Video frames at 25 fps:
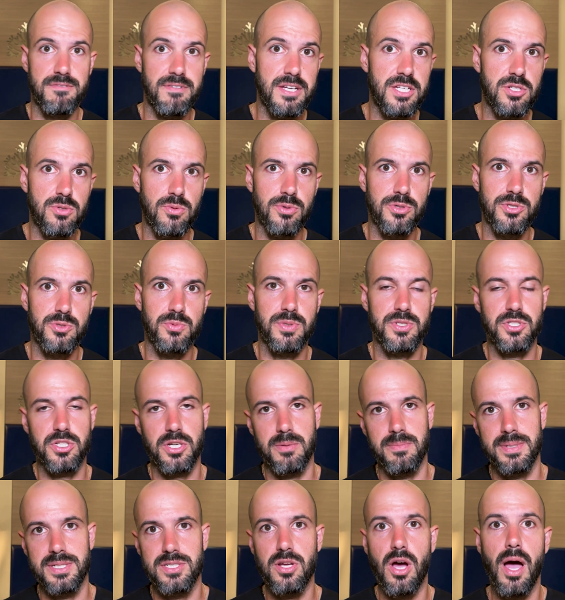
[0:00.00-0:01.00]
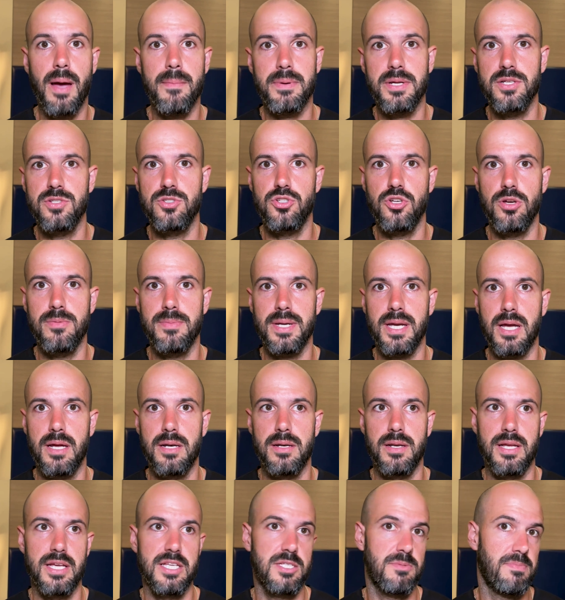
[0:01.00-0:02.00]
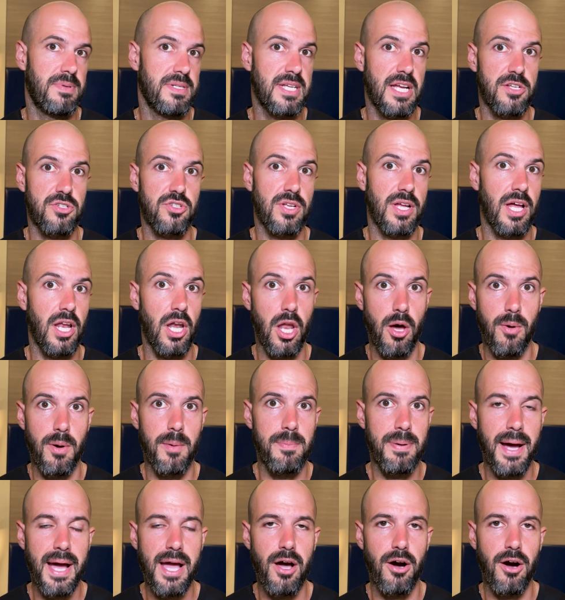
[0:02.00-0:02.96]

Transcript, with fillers: individuals, which can be time consuming and is potentially a lower